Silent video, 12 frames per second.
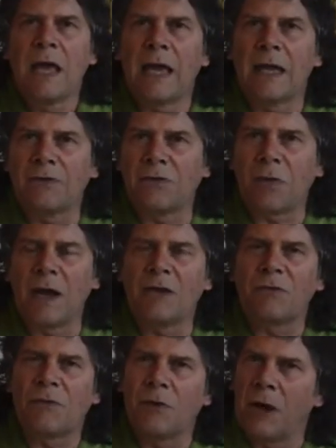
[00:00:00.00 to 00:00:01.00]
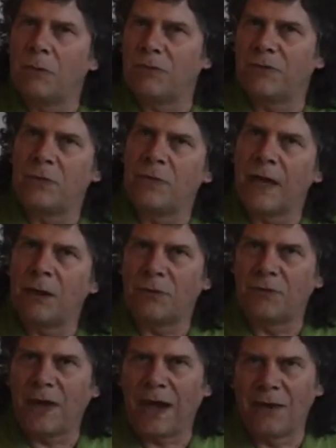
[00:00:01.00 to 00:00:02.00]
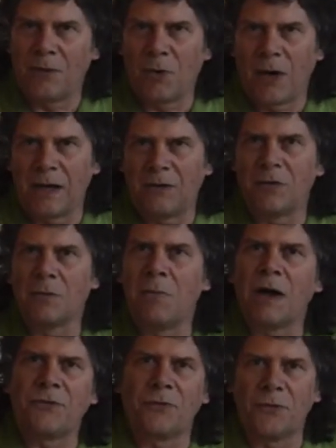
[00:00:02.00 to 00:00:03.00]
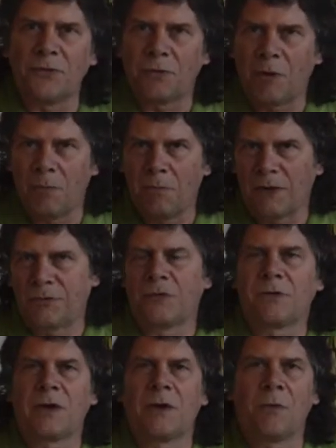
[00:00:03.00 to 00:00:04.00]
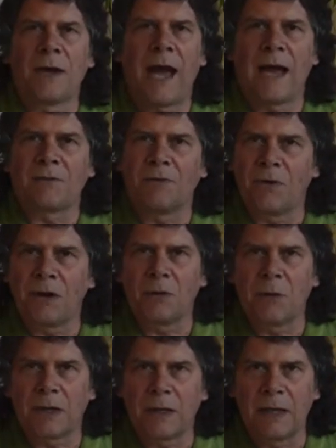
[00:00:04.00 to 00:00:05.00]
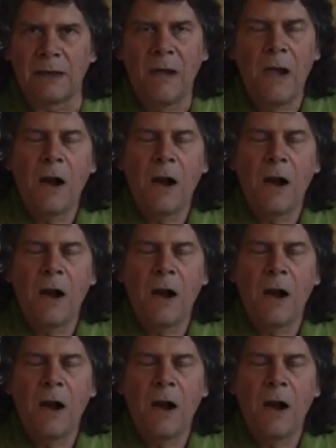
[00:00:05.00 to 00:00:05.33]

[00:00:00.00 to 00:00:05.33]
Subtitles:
it's transferred out to the outside of the body, to the muscles, so our muscles can react very quickly.